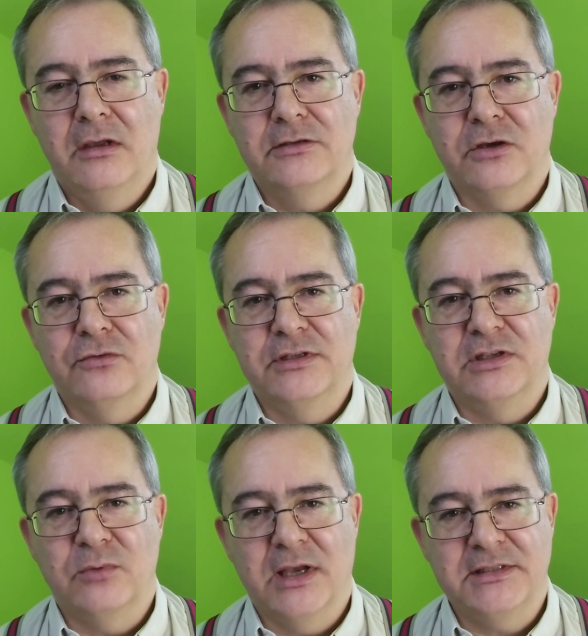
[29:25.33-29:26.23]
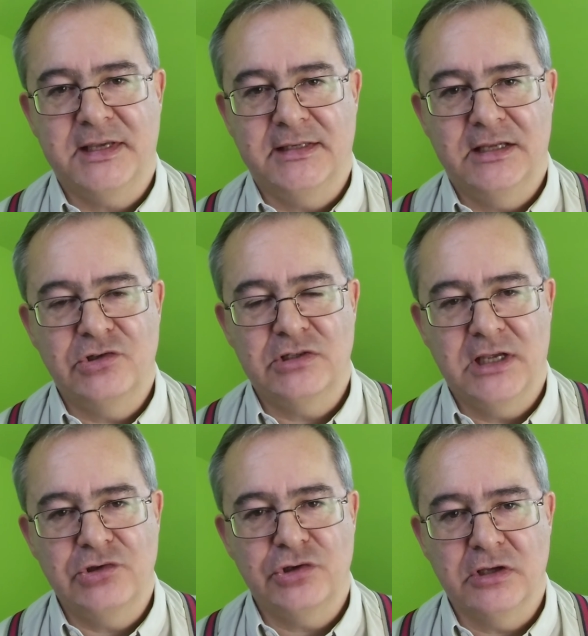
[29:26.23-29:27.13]
So this is where state
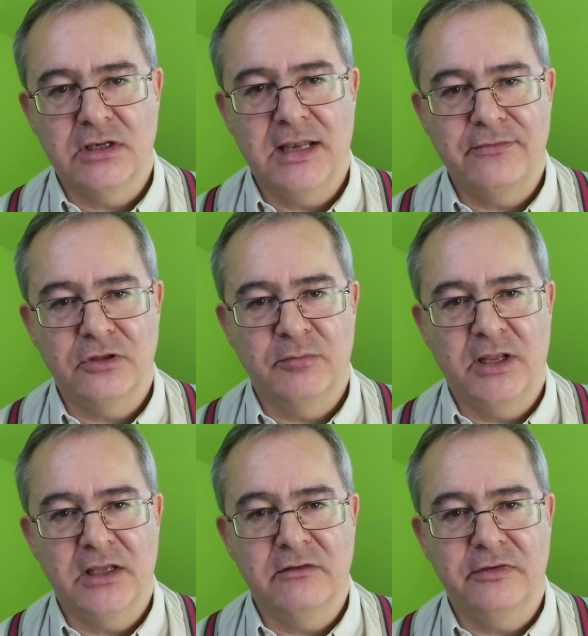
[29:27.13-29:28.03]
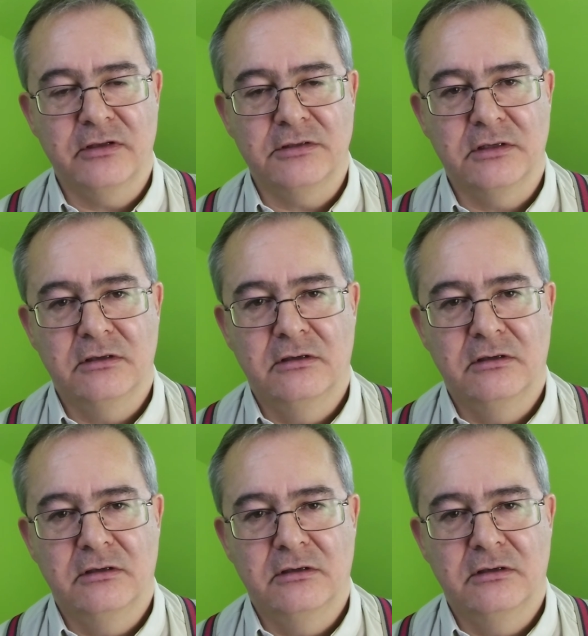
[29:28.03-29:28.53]
legislation can level the playing field.